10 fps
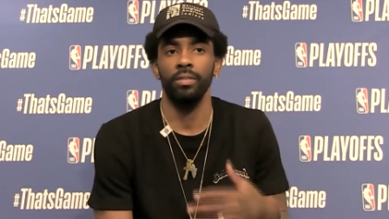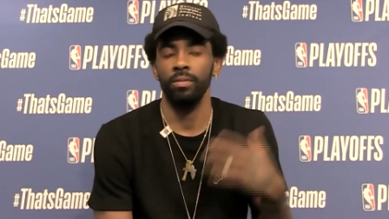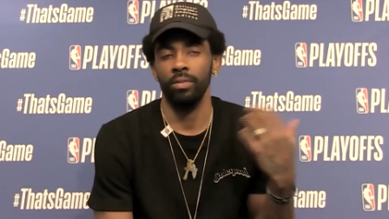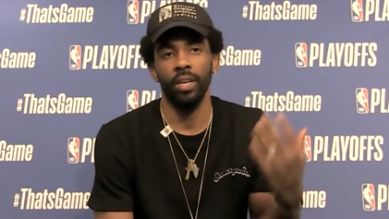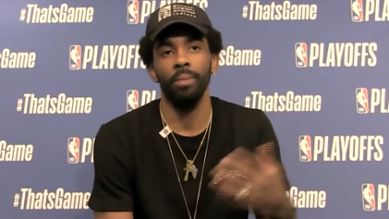
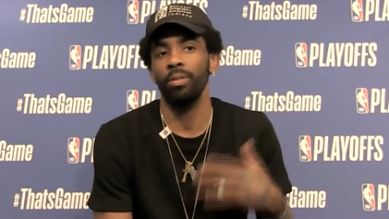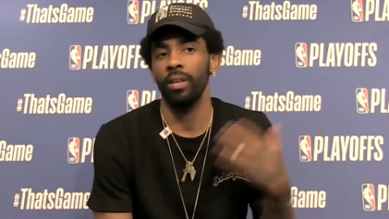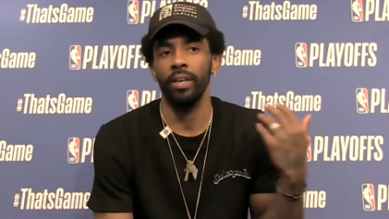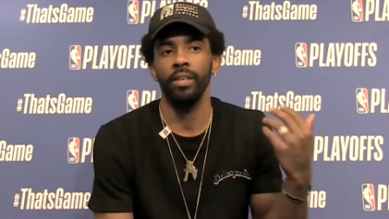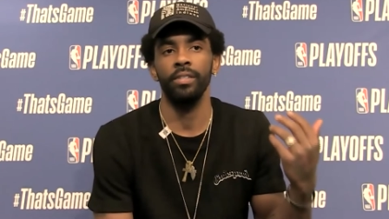Same
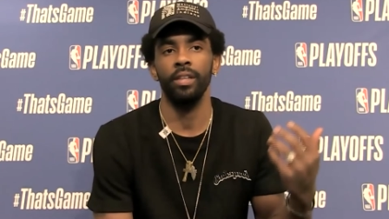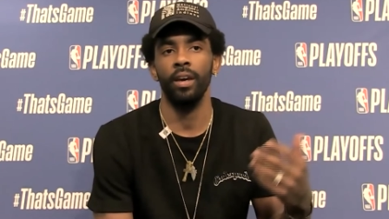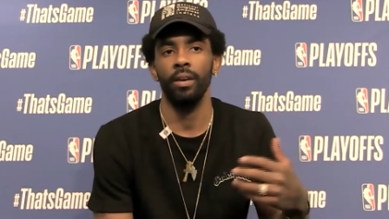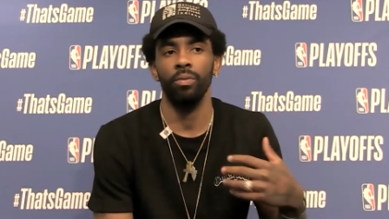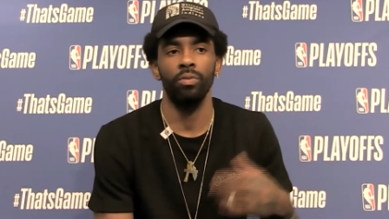plays
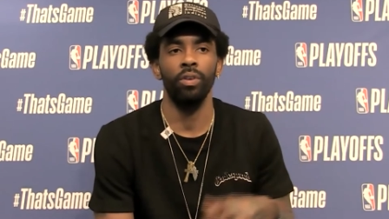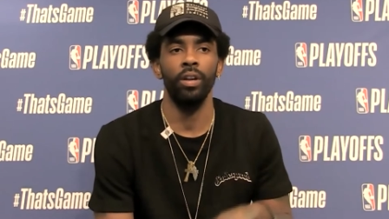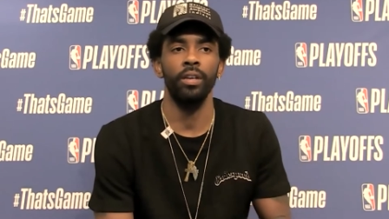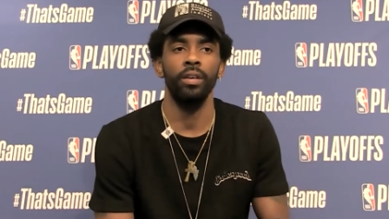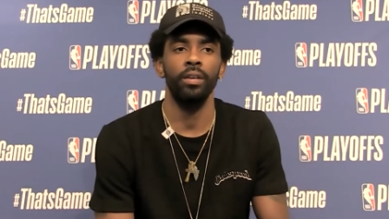that we're
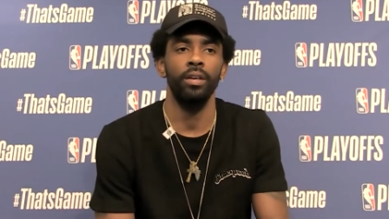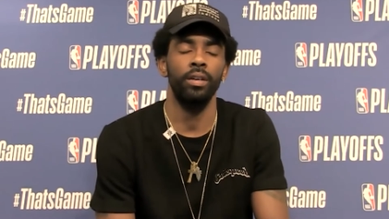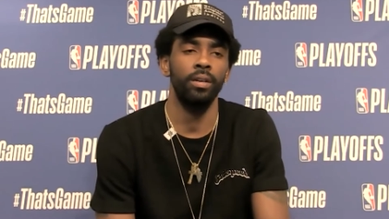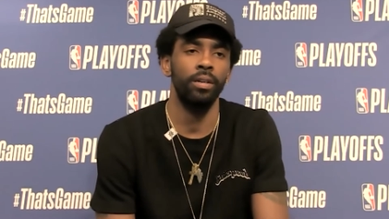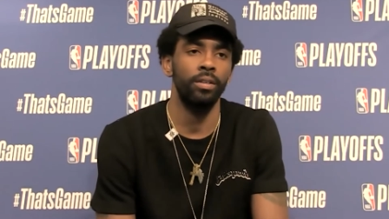running,
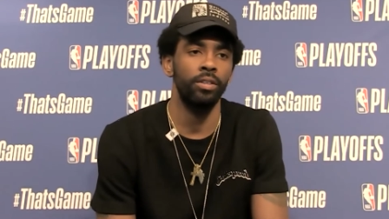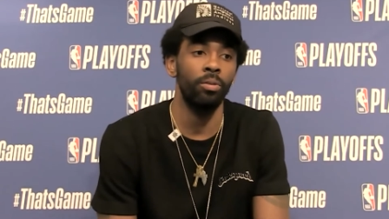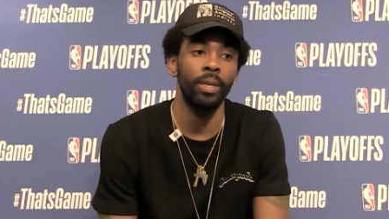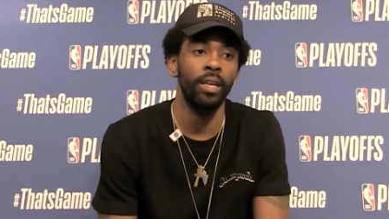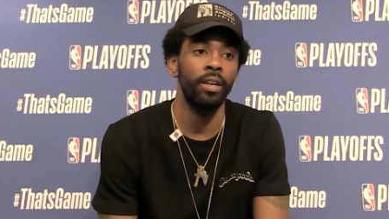you know, in
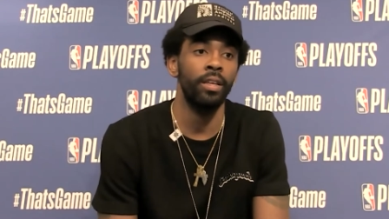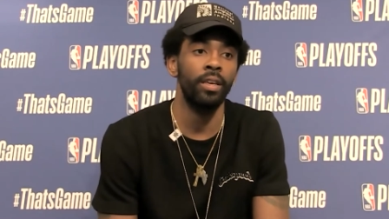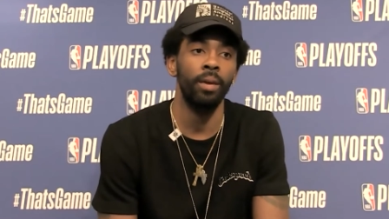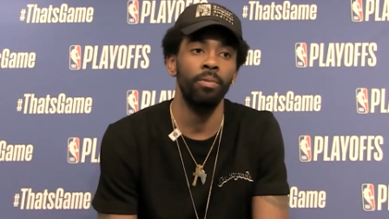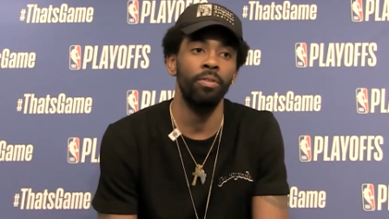the beginning of the
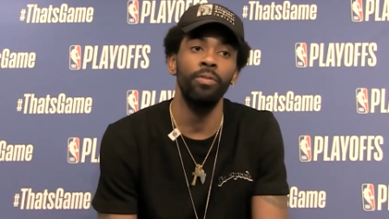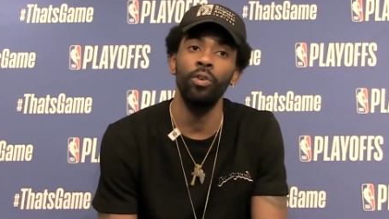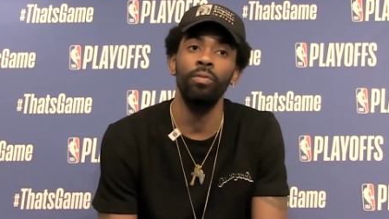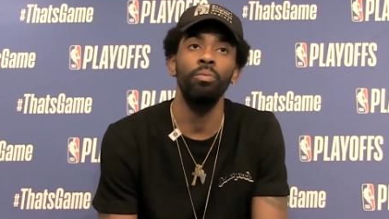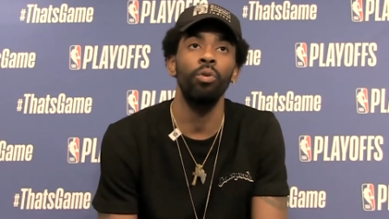game, if a
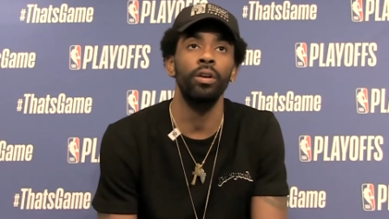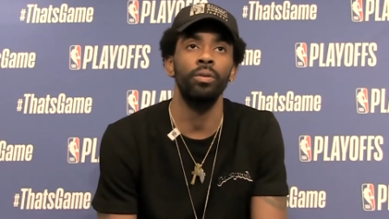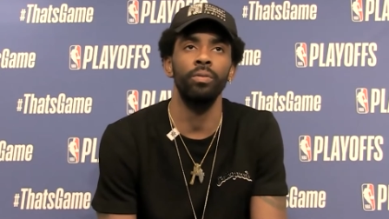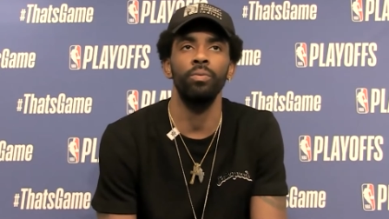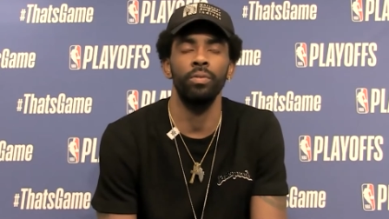few of them work,
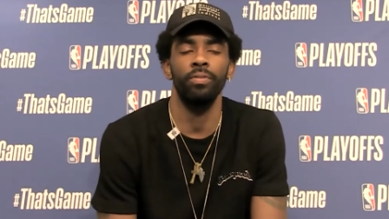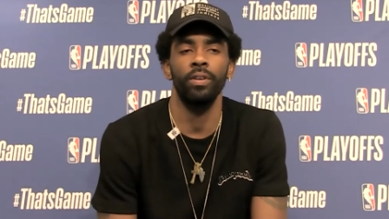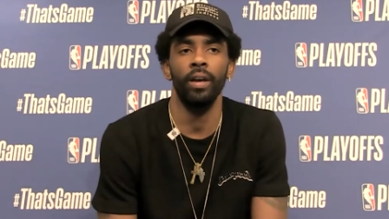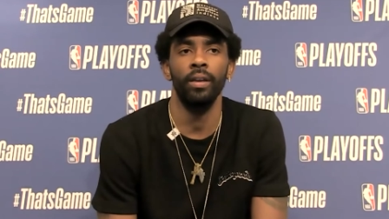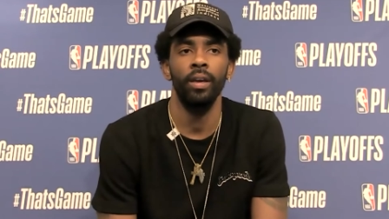we feel
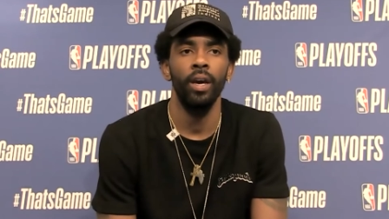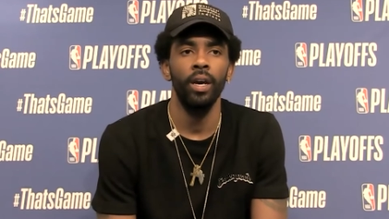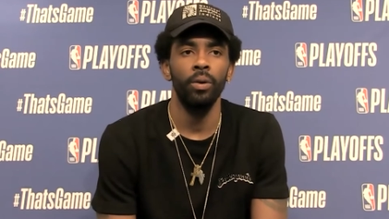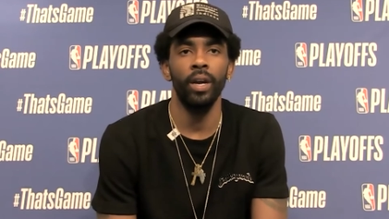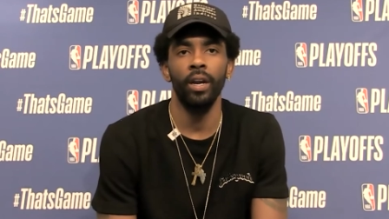like
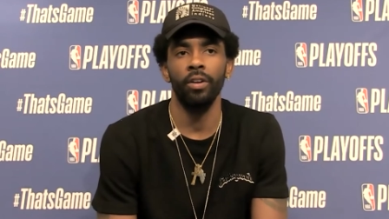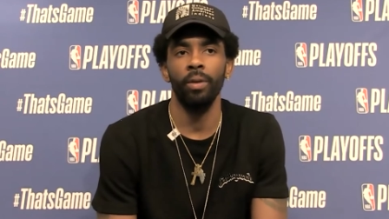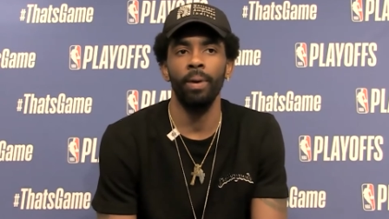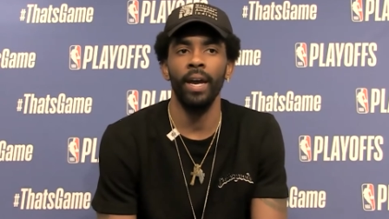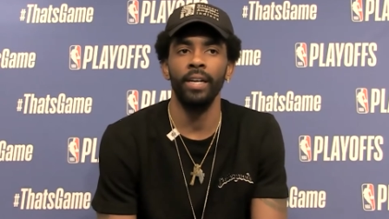we got a
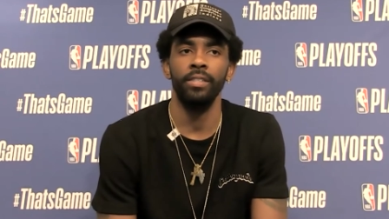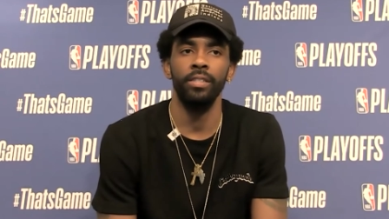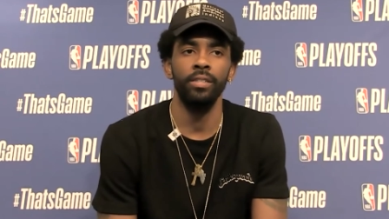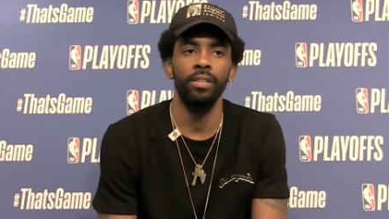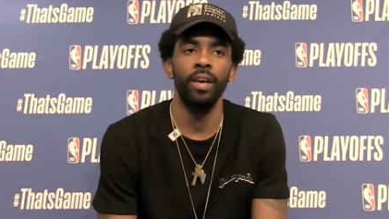great package
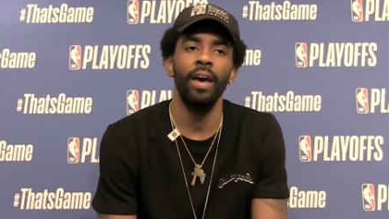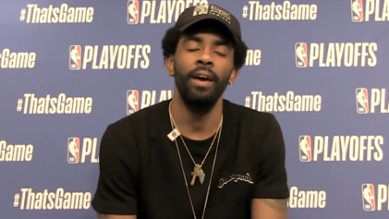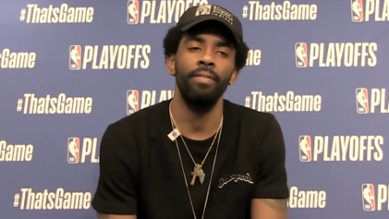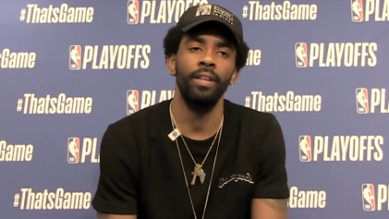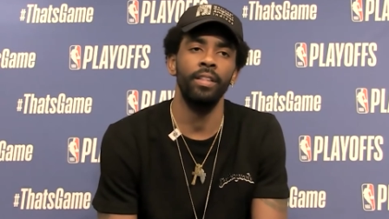to
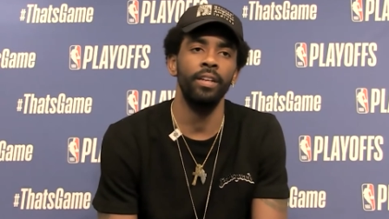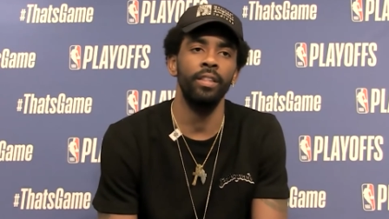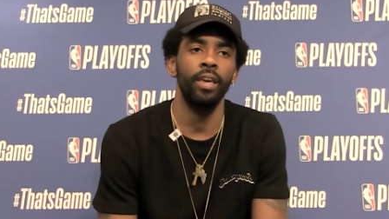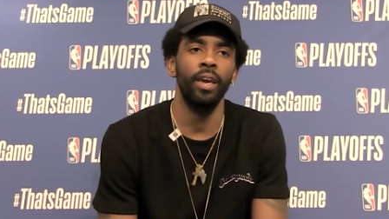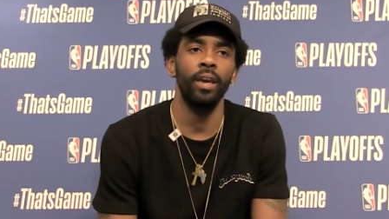have at the end of
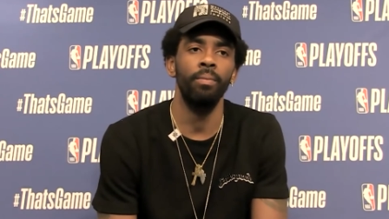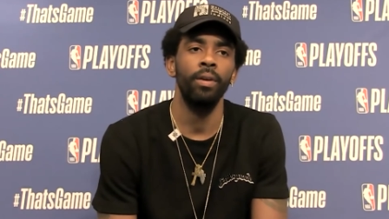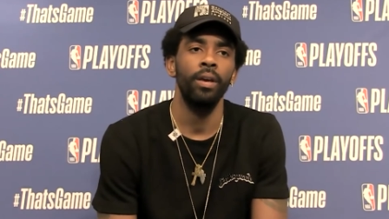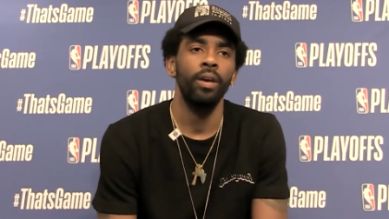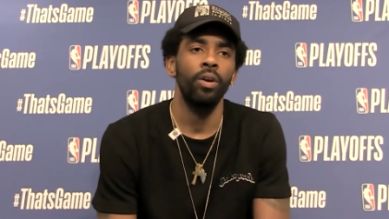the game,
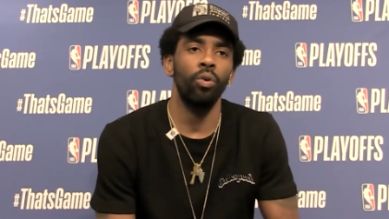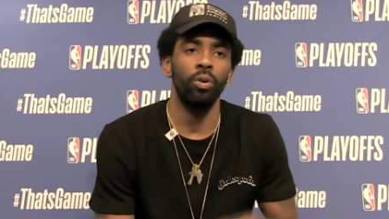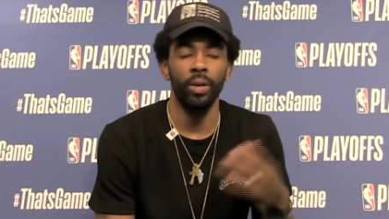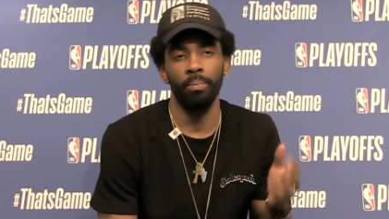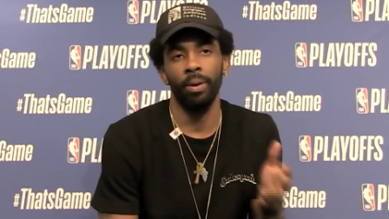or
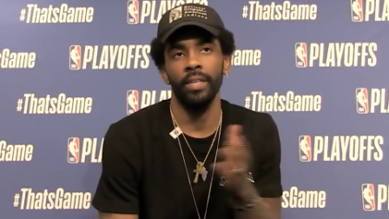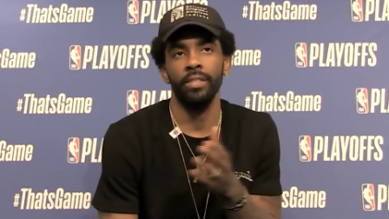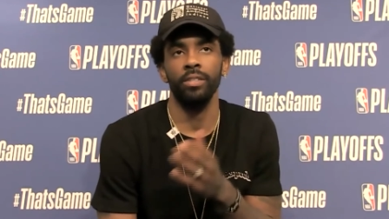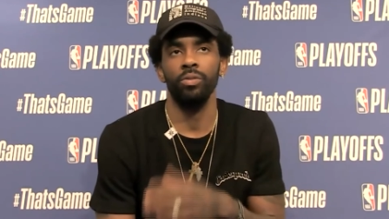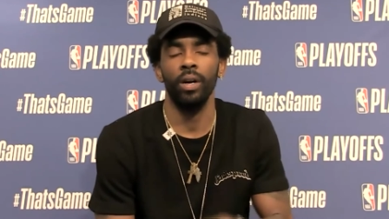we can pace
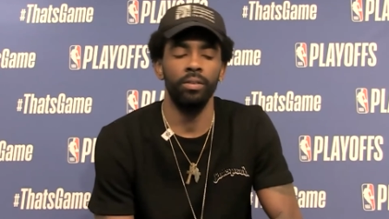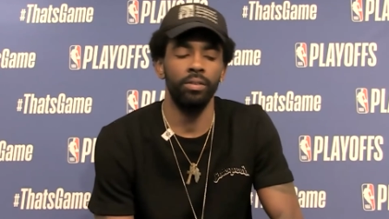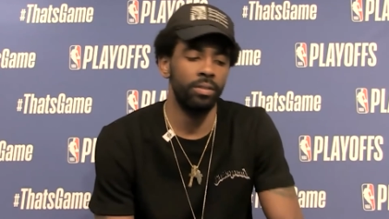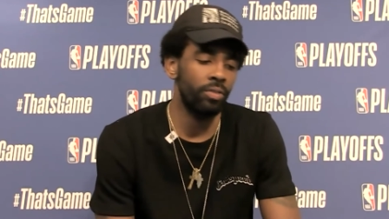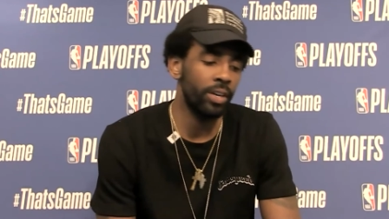it throughout
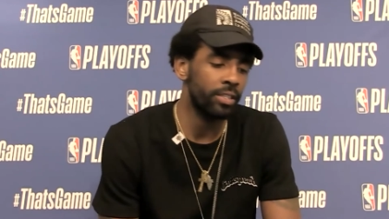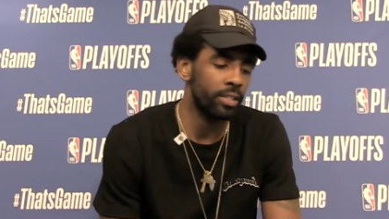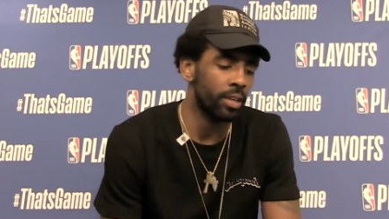the rest of the